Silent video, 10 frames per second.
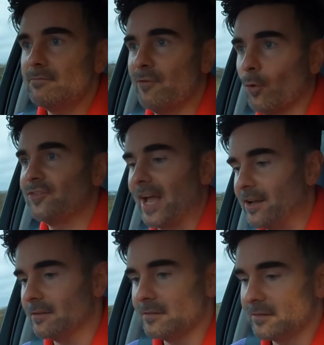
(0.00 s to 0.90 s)
4
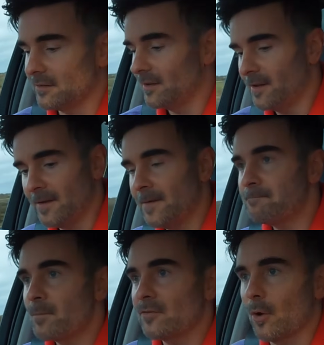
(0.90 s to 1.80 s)
seconds.
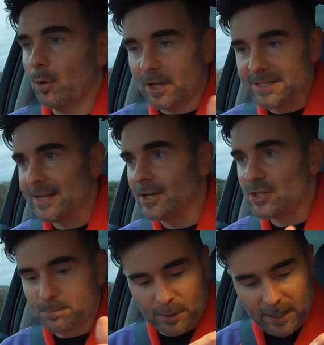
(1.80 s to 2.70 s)
So what I did, I
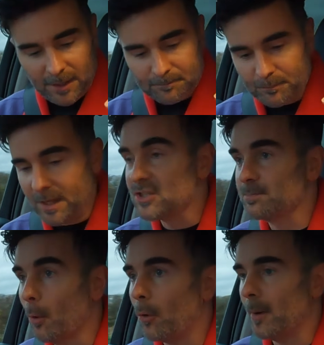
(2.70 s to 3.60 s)
just put it in
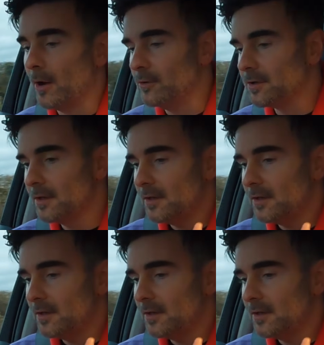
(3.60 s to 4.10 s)
sport mode,